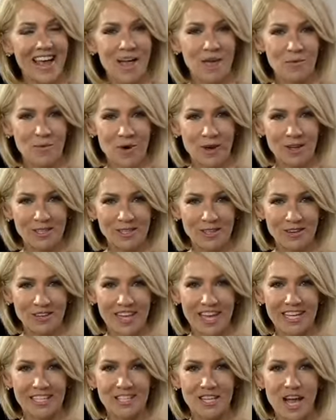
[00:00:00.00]
And we'll also
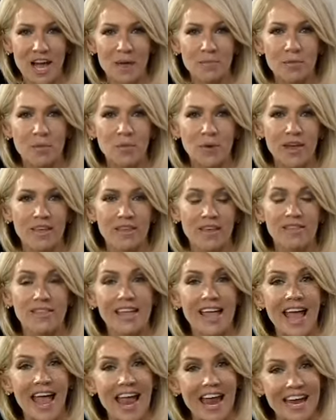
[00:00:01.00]
catch up with
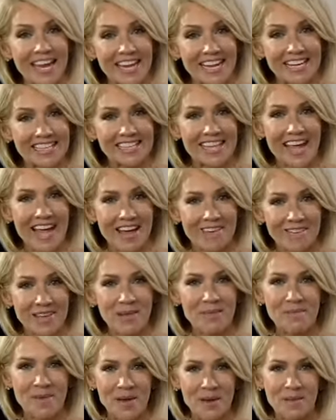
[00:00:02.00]
the 80s
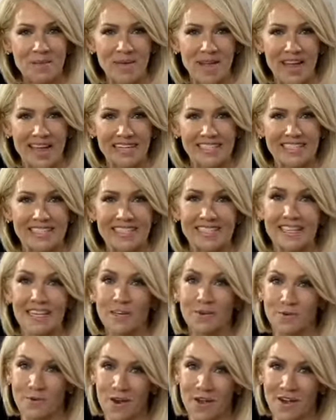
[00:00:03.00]
heavy metal band
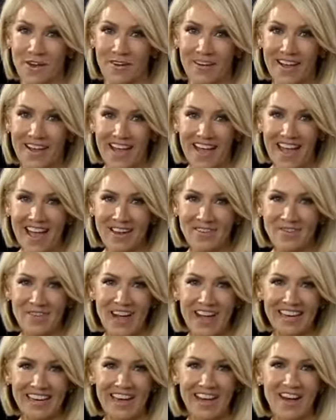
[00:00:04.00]
Skid Row and
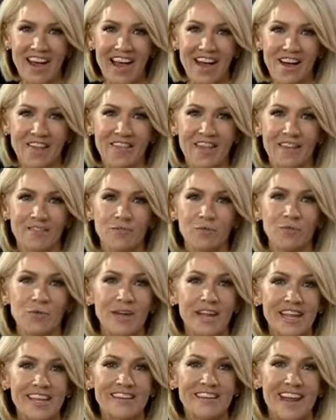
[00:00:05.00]
find out how they've
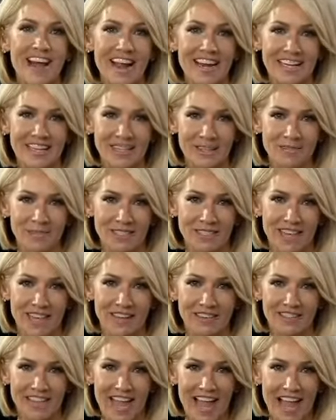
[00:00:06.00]
reunited
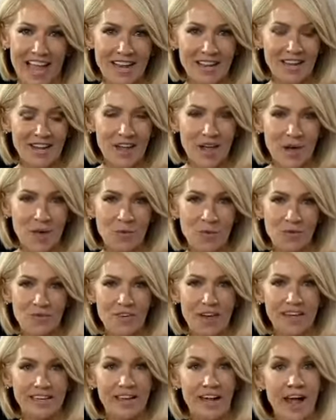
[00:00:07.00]
themselves. And we'll
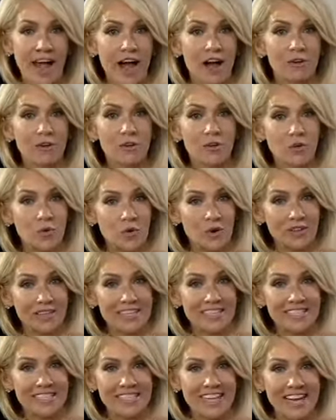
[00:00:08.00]
find out how New
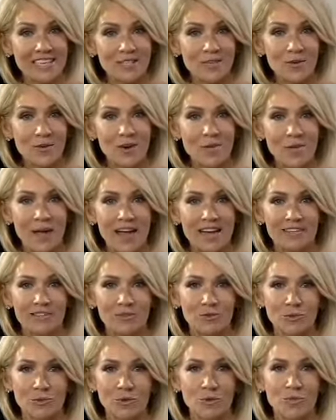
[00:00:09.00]
Orleans Saints quarterback
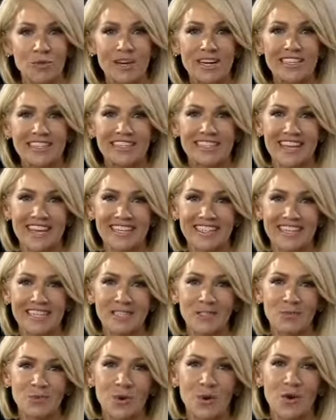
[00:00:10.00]
Drew Brees takes
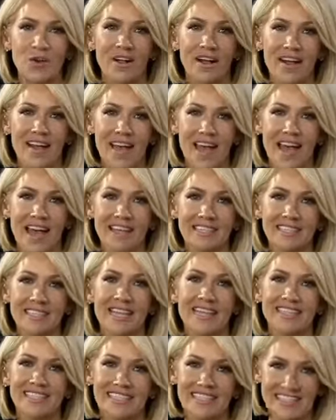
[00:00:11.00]
his role as
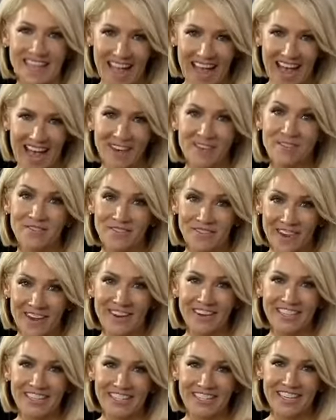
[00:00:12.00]
dad
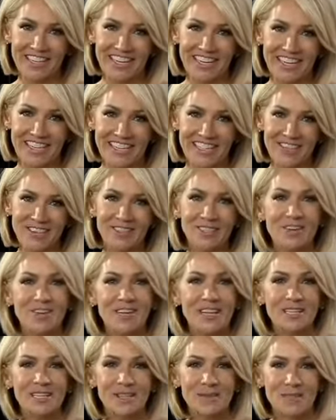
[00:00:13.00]
very serious. So
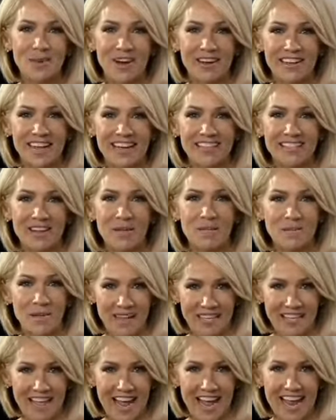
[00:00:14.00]
tune into the broadcast on
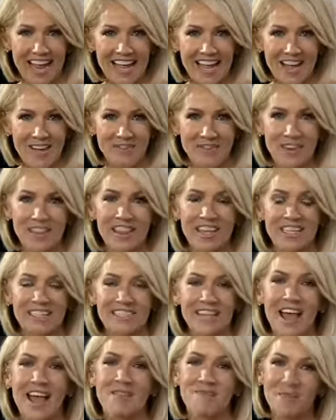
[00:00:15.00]
Monday for this
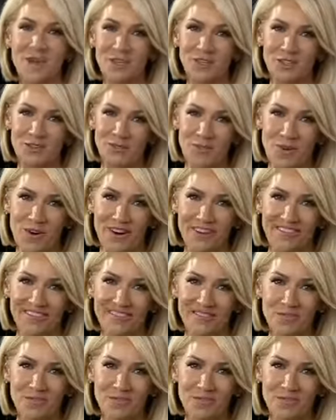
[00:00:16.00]
and much more.